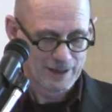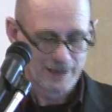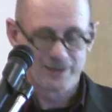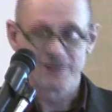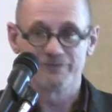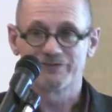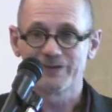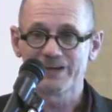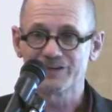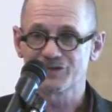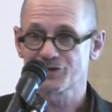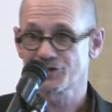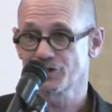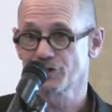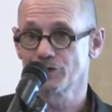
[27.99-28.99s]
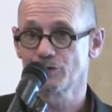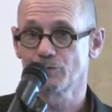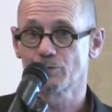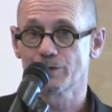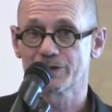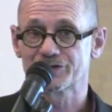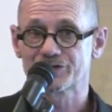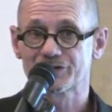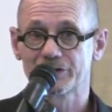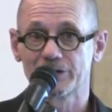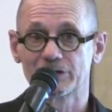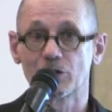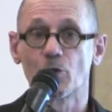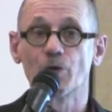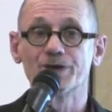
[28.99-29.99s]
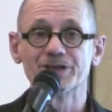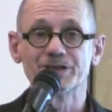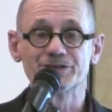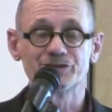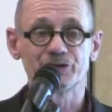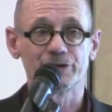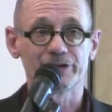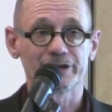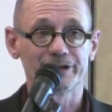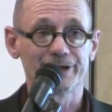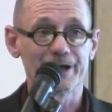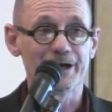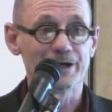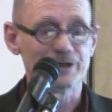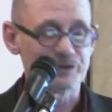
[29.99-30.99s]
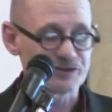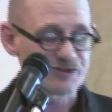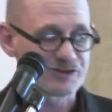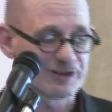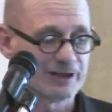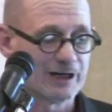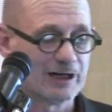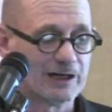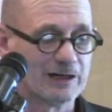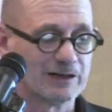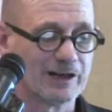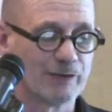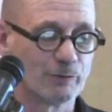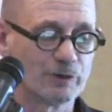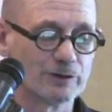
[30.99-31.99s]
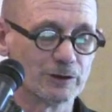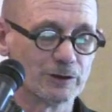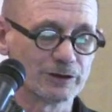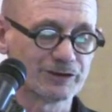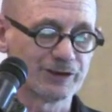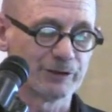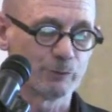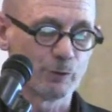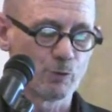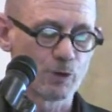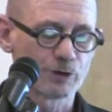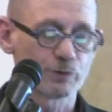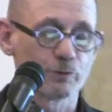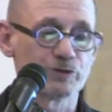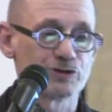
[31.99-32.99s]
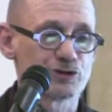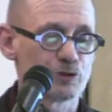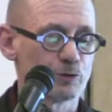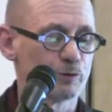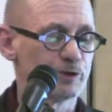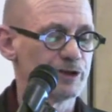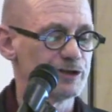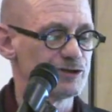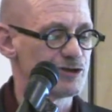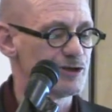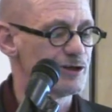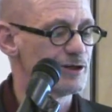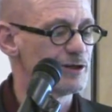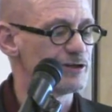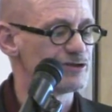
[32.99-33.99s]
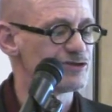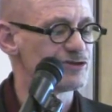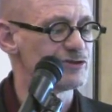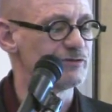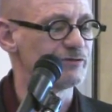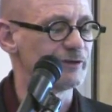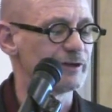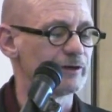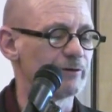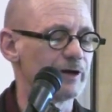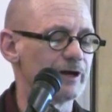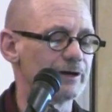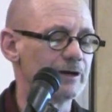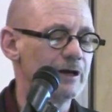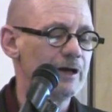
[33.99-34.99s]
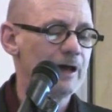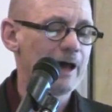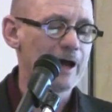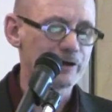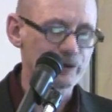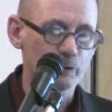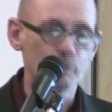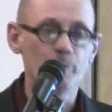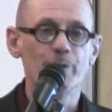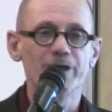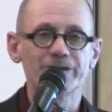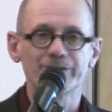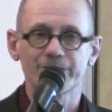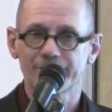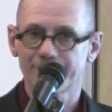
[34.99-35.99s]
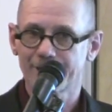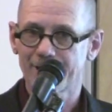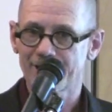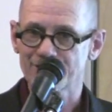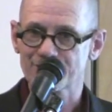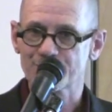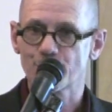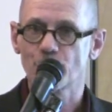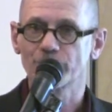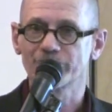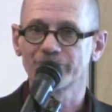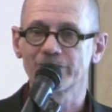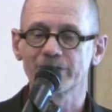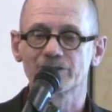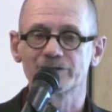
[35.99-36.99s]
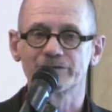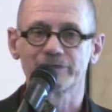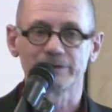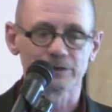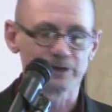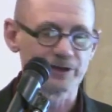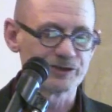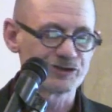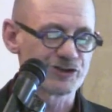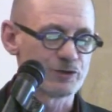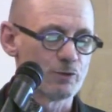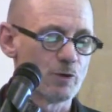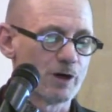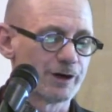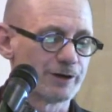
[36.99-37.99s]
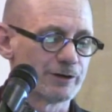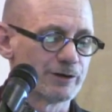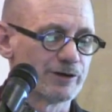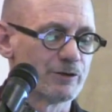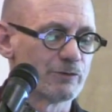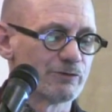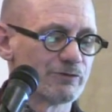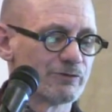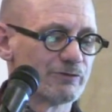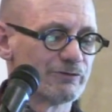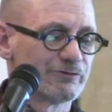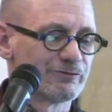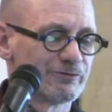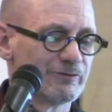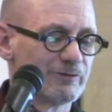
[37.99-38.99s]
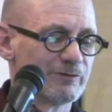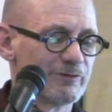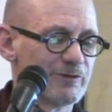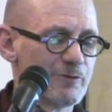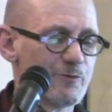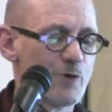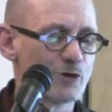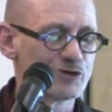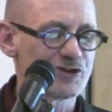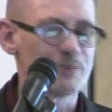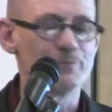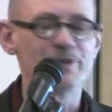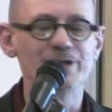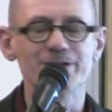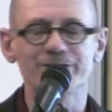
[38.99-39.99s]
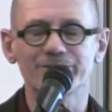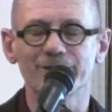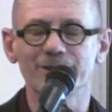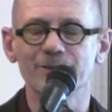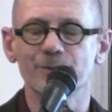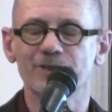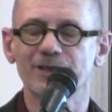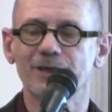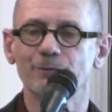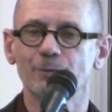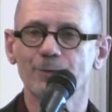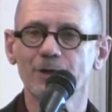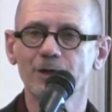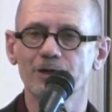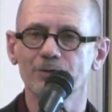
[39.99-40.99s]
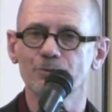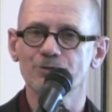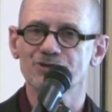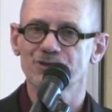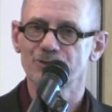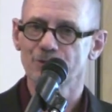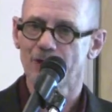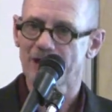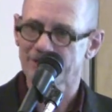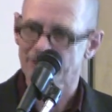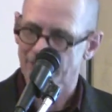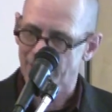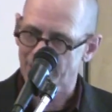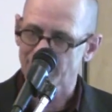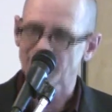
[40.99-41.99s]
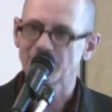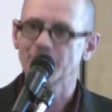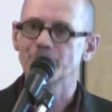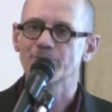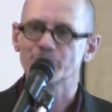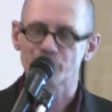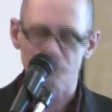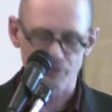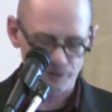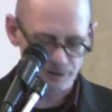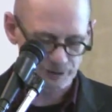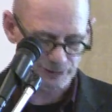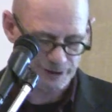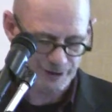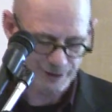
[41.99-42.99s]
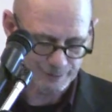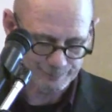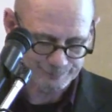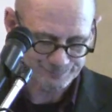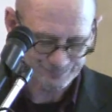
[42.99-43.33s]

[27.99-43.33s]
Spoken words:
And then phase 2 was going into the canals. And we worked with Sherwood engineers to figure out how can we make the canals more effective in cleansing water. And the most immediate thing that became apparent was that we had to kind of keep them circulating.